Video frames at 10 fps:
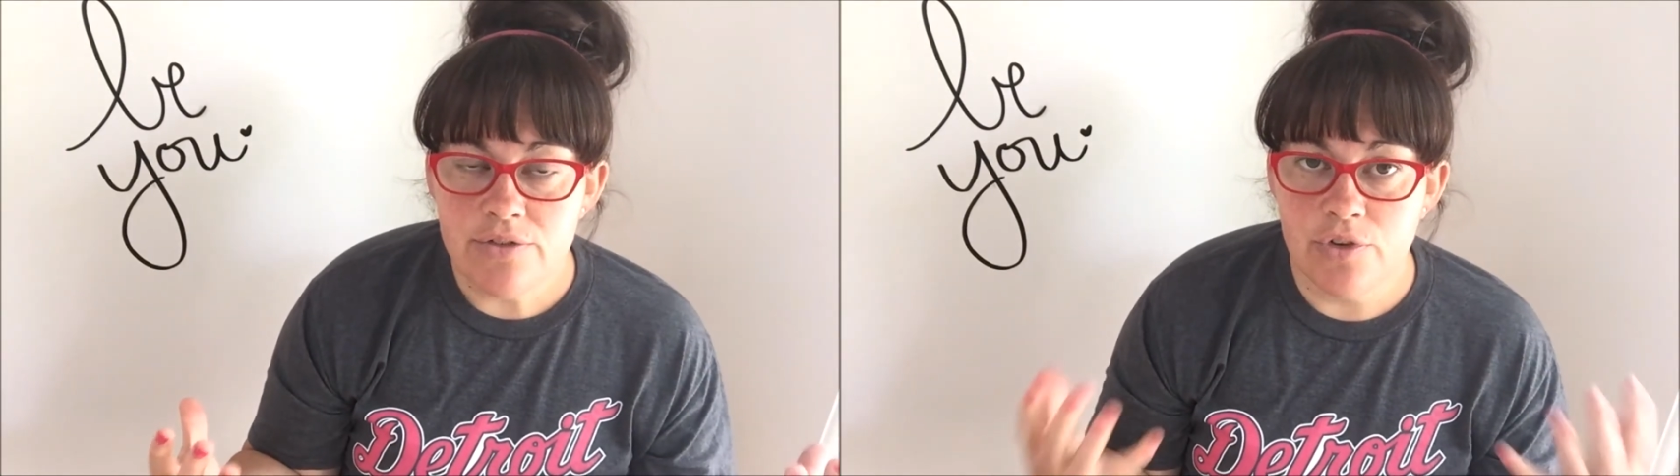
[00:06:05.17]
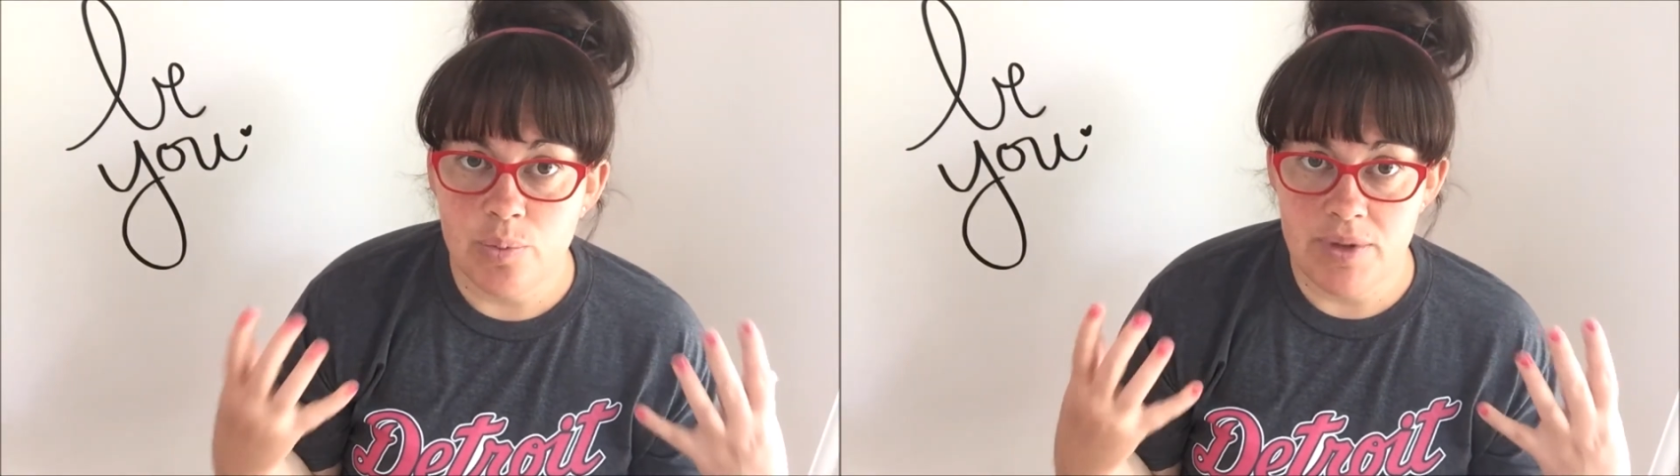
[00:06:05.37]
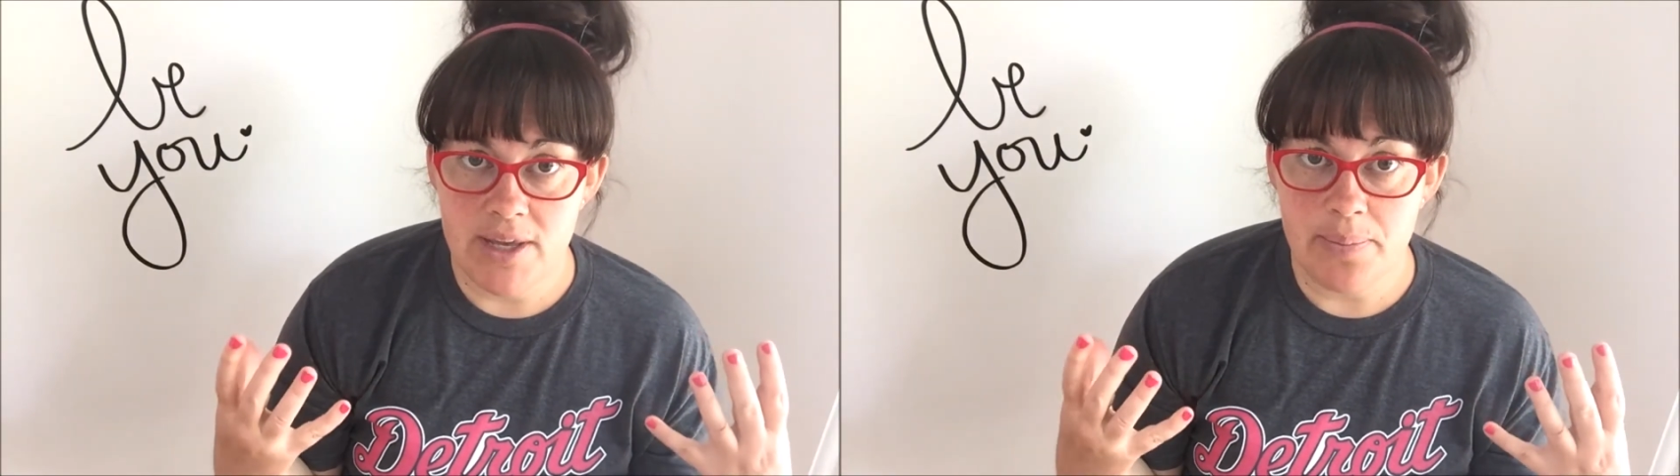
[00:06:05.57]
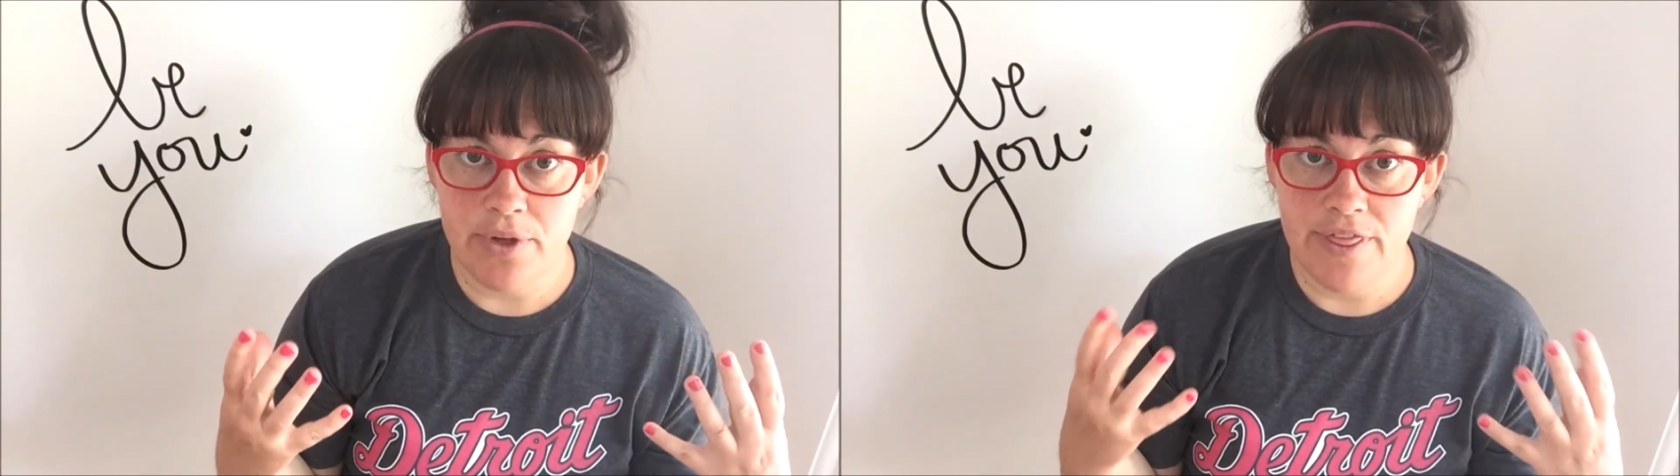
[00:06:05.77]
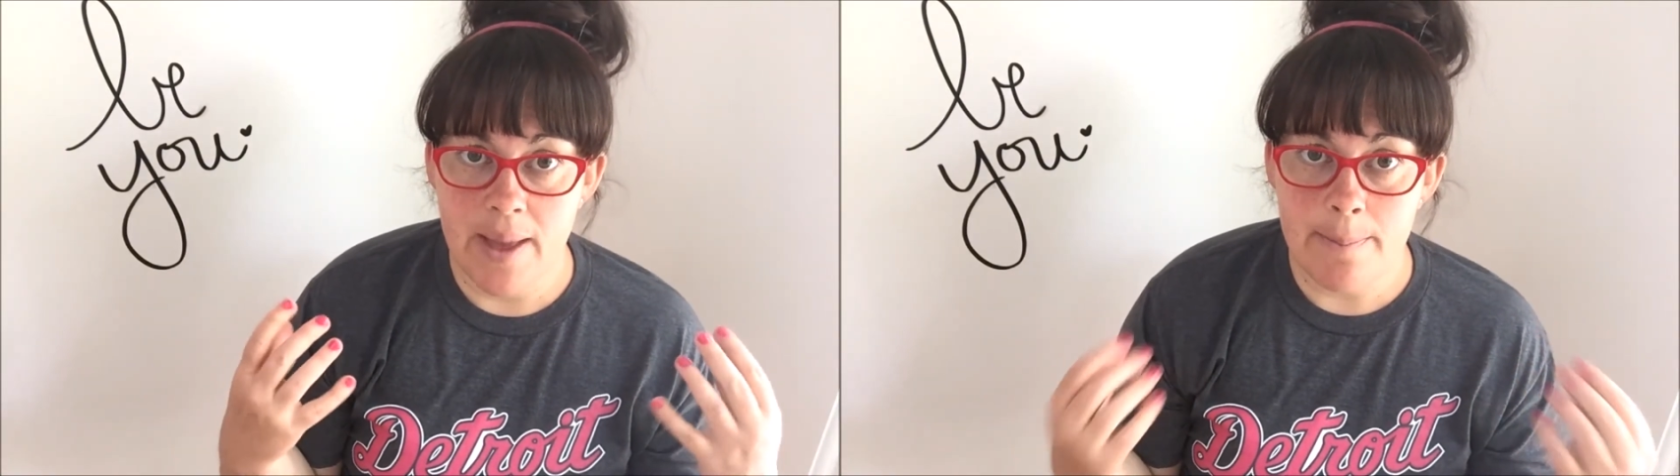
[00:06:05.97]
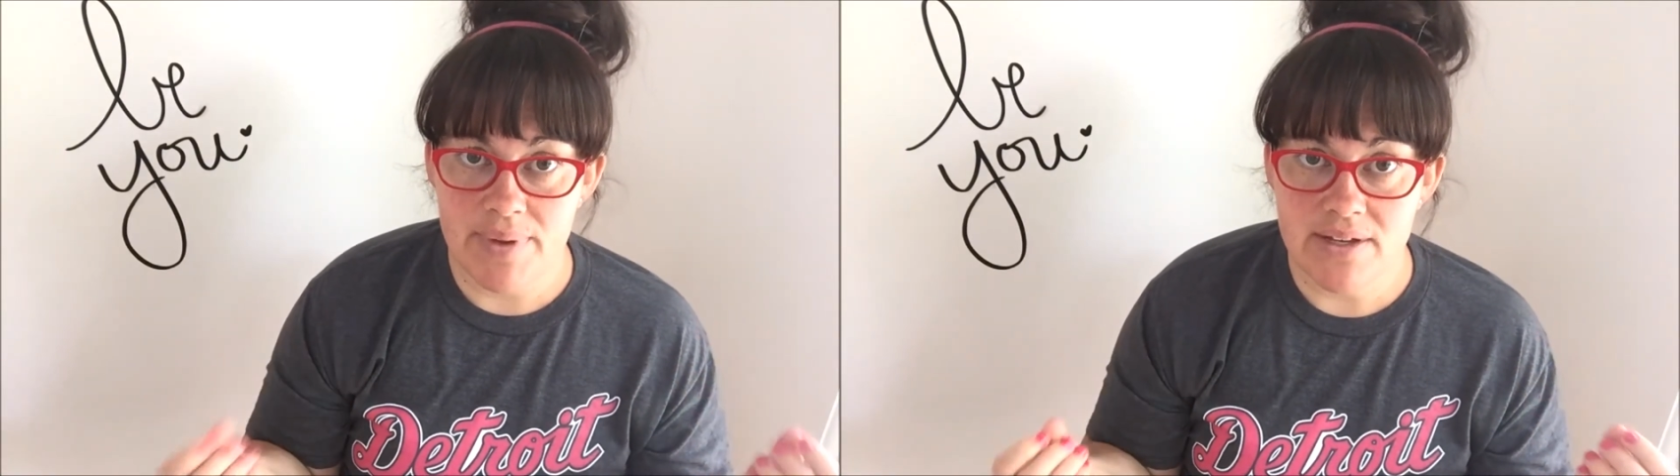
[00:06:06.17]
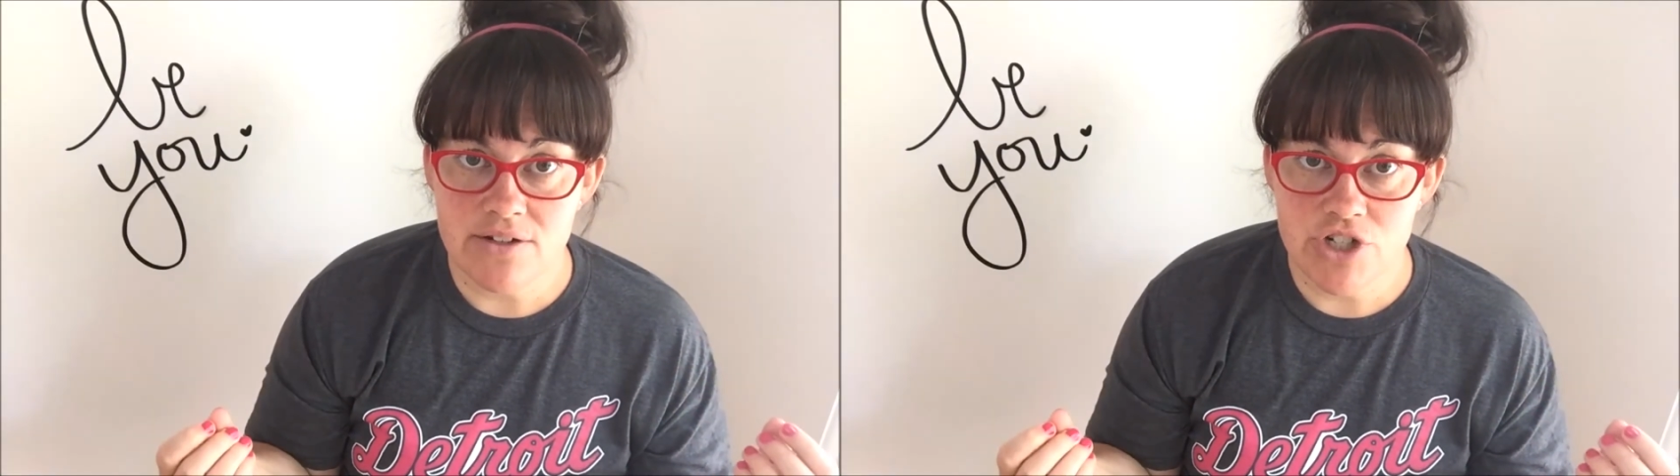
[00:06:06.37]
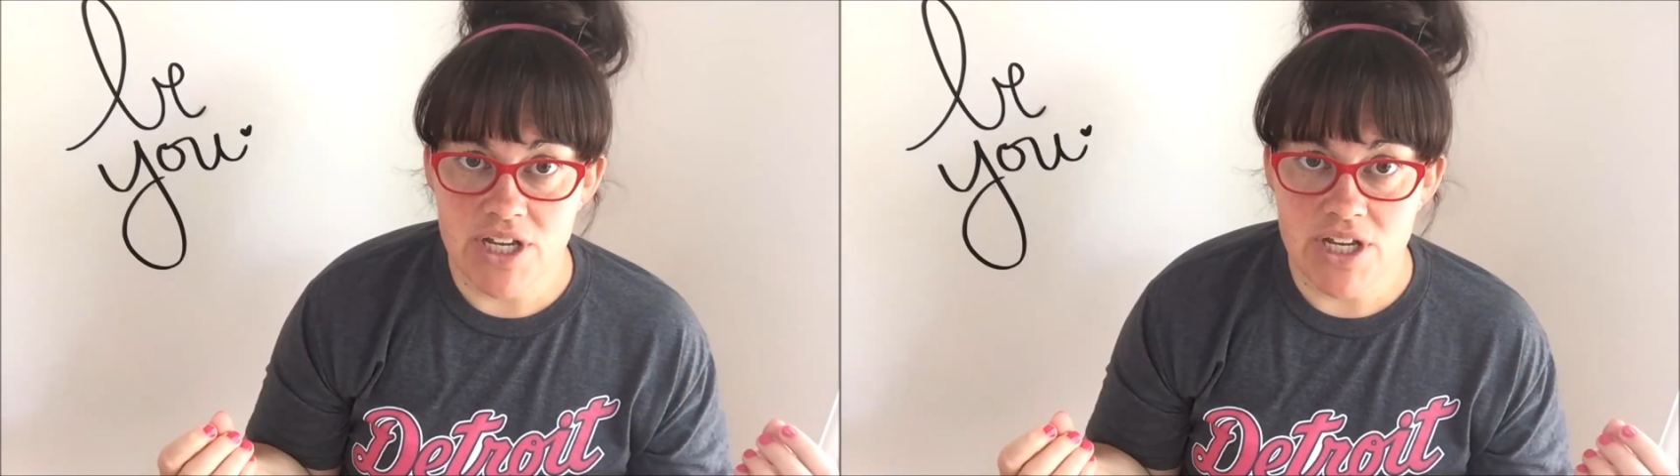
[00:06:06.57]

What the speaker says: for people that binge